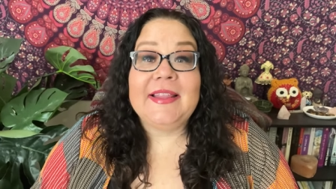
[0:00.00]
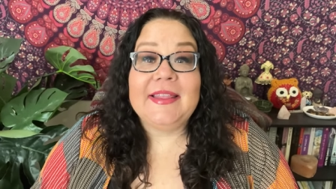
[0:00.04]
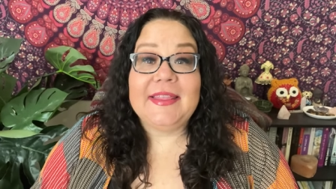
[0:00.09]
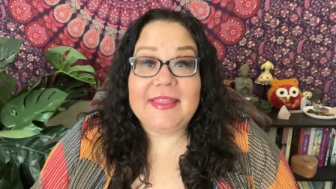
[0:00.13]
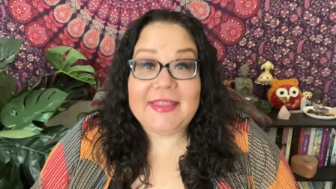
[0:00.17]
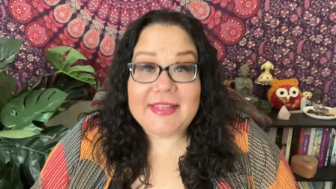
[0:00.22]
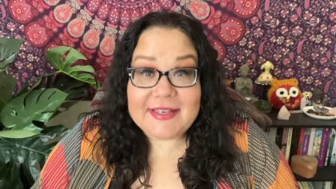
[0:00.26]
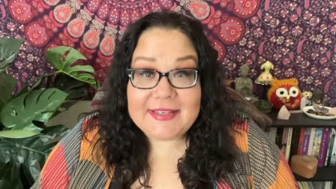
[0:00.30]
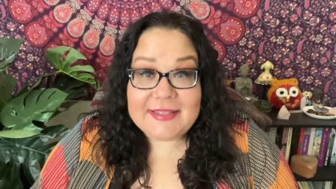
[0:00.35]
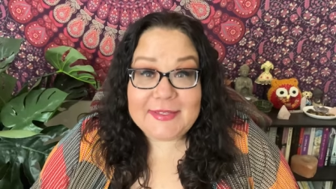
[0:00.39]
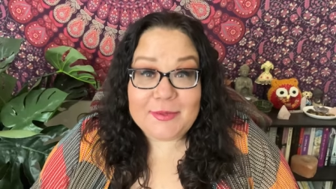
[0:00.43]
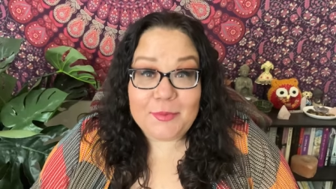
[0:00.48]

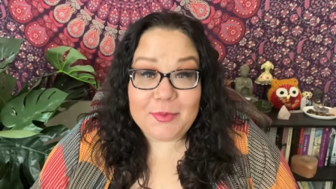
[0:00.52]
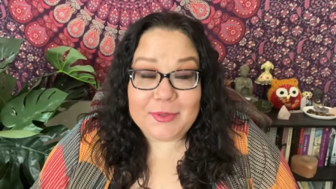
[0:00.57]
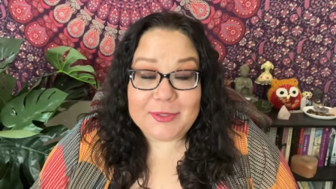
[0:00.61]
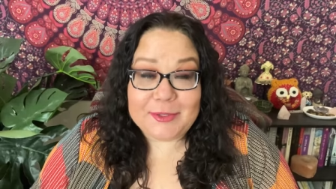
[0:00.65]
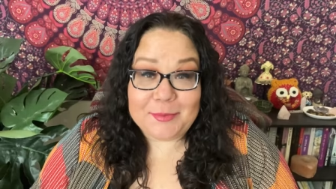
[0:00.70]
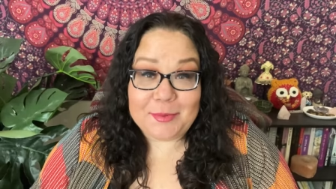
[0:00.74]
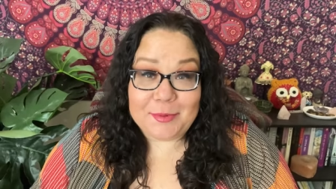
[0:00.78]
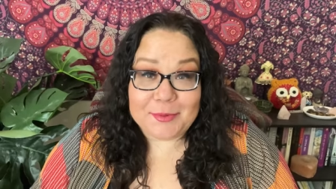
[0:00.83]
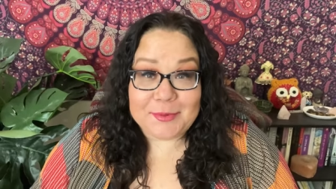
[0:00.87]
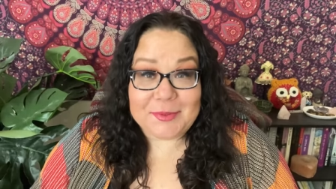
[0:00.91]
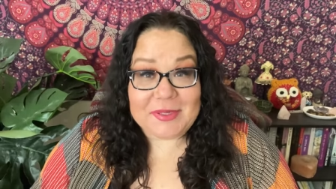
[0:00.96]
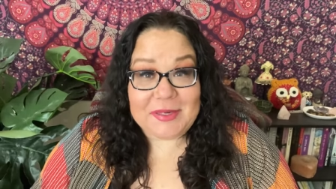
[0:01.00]
this was
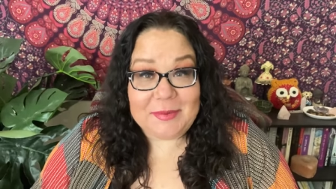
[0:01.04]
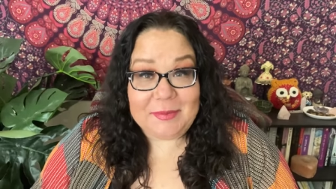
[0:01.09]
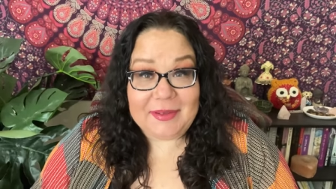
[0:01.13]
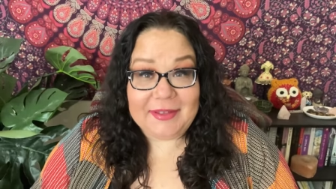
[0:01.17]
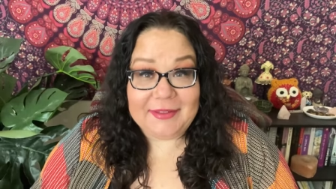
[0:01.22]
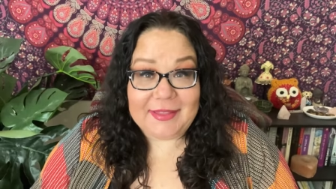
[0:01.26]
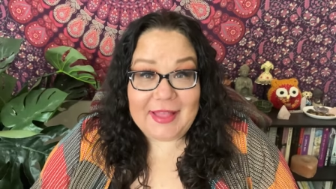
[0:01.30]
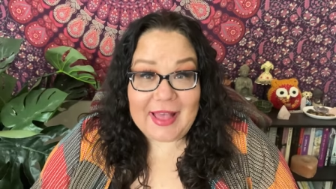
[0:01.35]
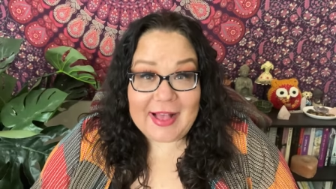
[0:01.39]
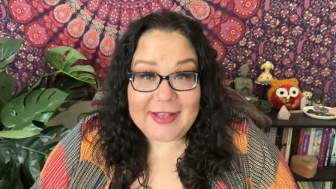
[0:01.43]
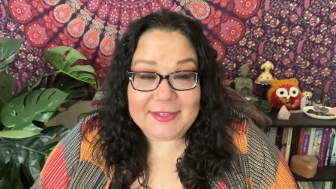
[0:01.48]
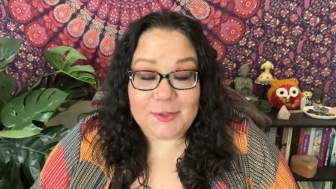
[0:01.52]
supposed to be
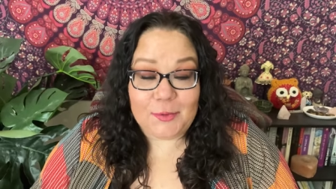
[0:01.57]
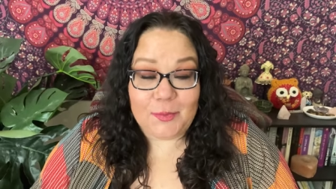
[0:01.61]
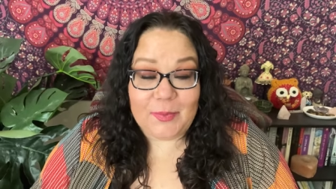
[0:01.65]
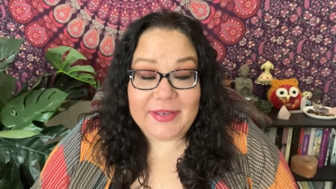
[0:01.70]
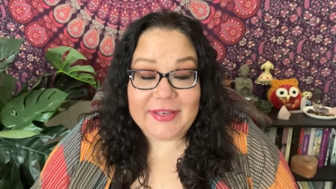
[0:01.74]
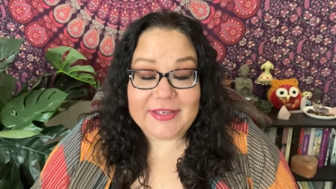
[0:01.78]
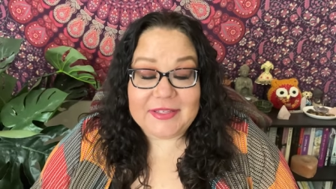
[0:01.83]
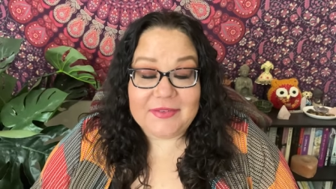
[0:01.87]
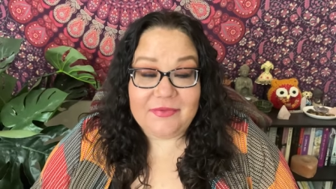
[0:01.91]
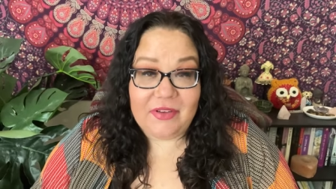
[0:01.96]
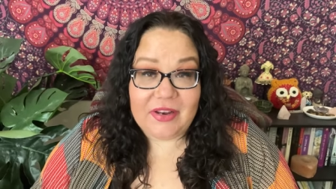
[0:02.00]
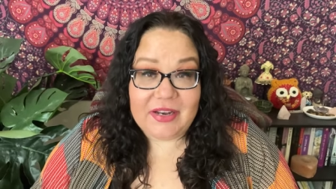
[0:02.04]
last
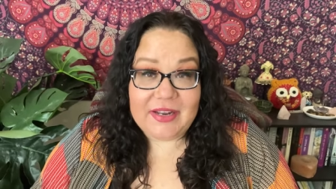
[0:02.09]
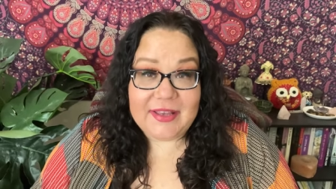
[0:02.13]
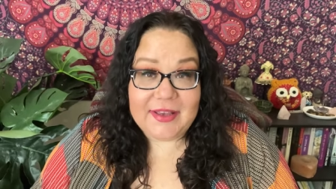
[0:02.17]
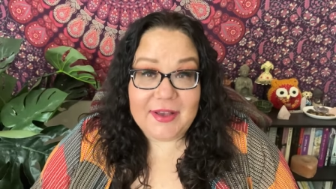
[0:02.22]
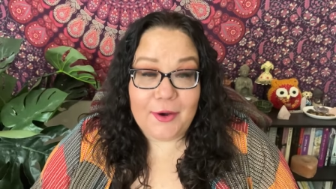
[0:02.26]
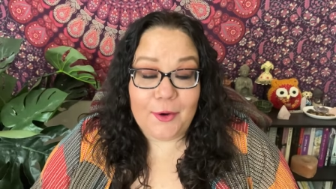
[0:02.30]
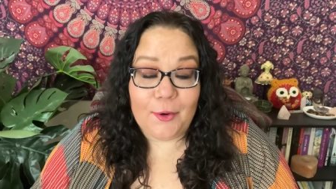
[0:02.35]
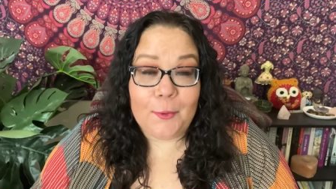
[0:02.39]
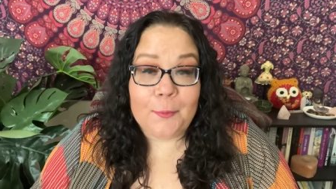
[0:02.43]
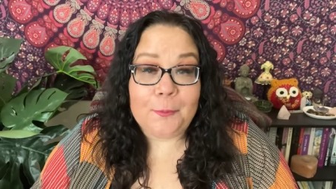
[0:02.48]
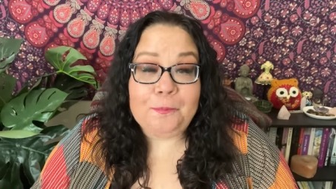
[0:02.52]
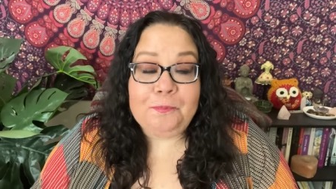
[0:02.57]
week's
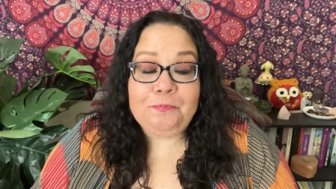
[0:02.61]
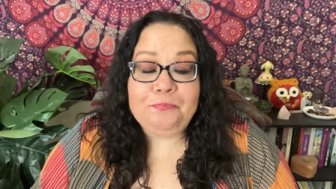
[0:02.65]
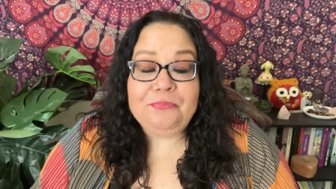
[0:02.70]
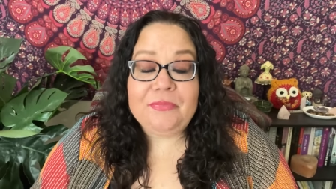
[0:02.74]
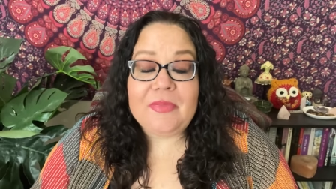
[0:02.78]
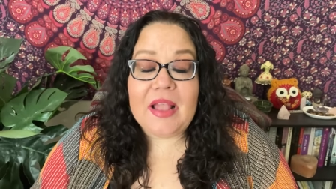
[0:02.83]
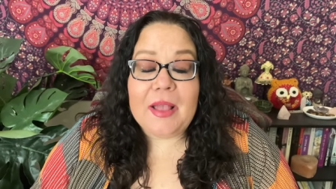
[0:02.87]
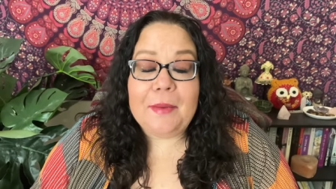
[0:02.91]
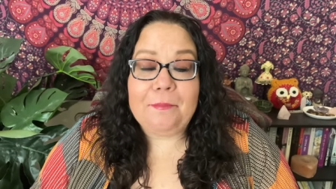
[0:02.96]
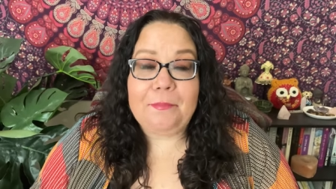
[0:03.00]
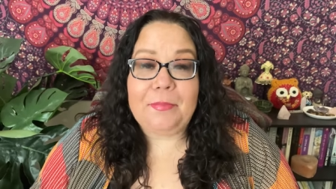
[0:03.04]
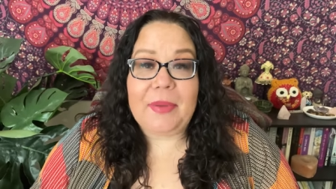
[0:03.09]
video,
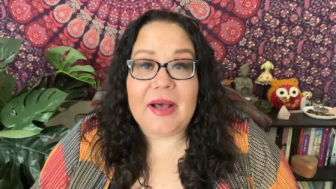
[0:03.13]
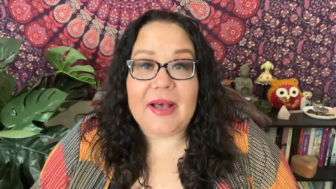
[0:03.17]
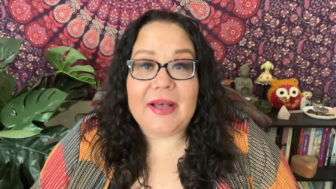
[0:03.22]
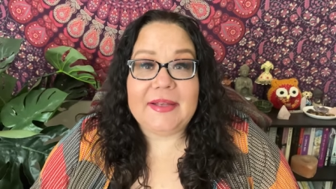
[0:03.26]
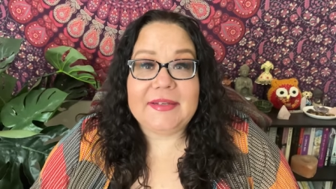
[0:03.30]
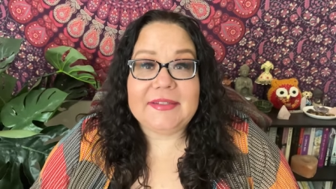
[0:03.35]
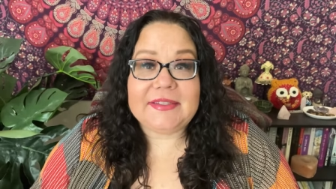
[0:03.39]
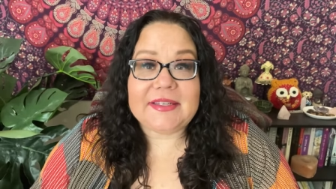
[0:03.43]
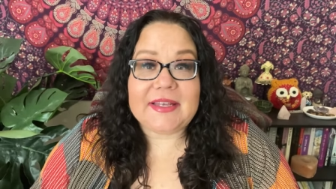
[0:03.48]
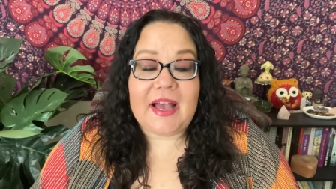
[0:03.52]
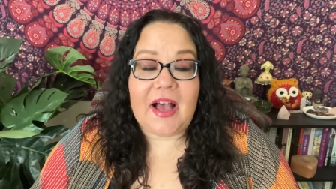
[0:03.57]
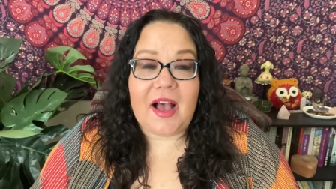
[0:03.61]

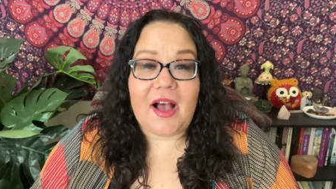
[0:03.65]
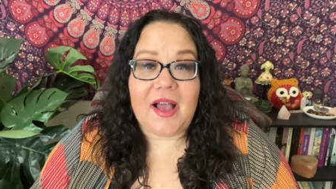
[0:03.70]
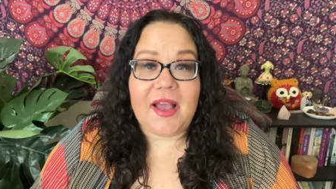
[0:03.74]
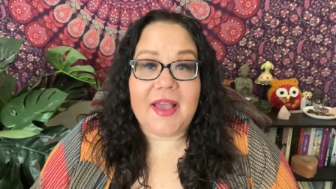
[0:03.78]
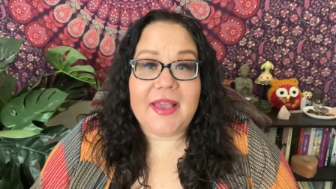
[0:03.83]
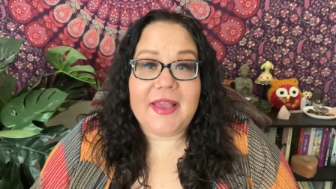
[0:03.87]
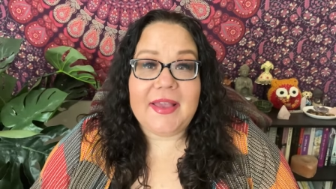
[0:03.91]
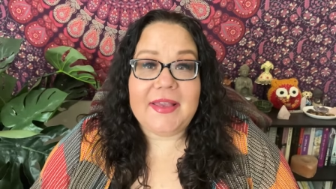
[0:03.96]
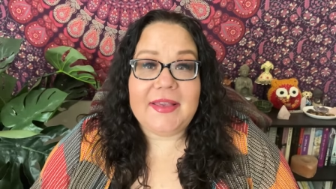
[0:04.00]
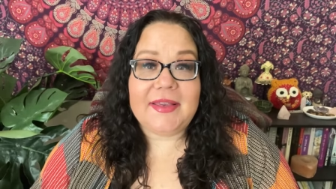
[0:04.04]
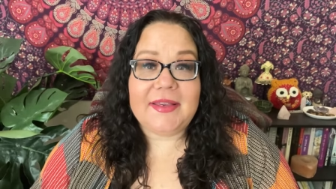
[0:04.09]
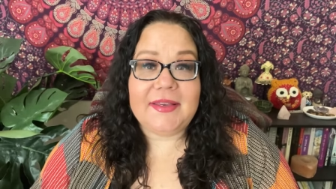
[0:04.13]
but
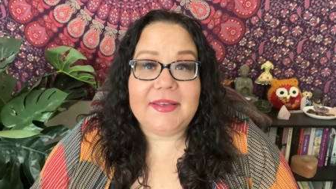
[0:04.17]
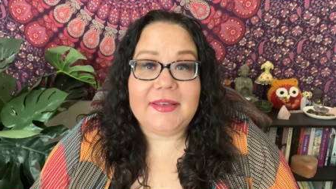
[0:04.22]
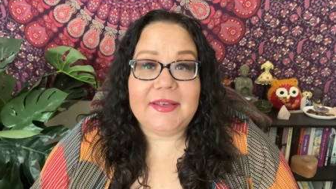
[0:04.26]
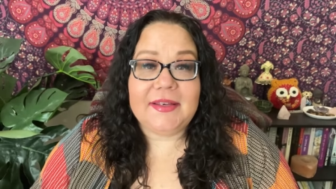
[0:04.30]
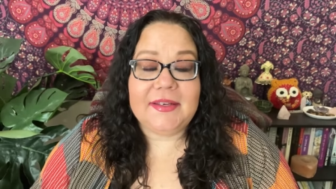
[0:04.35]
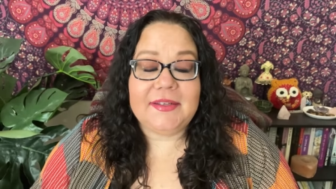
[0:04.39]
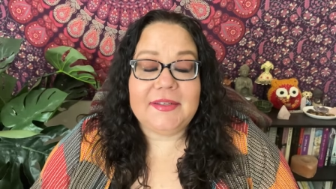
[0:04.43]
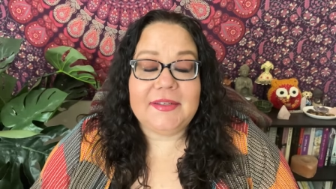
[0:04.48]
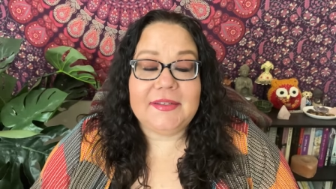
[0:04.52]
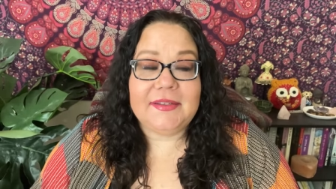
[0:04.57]
I